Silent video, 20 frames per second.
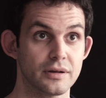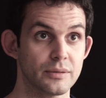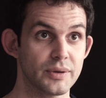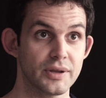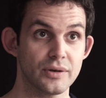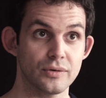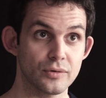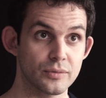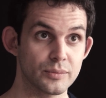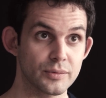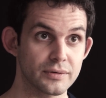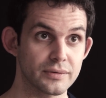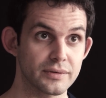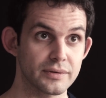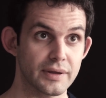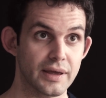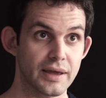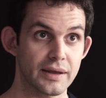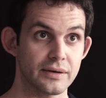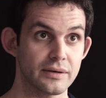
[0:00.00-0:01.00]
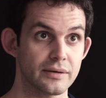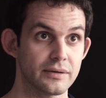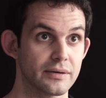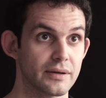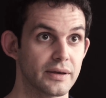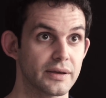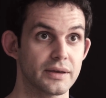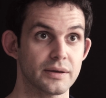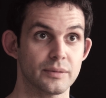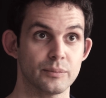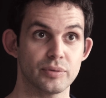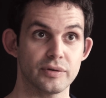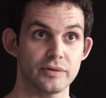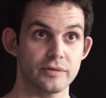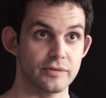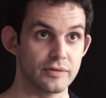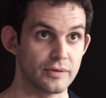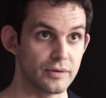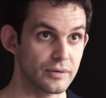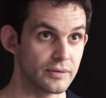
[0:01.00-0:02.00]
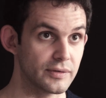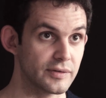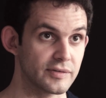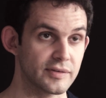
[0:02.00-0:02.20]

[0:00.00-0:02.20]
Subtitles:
to be normal and I can pursue the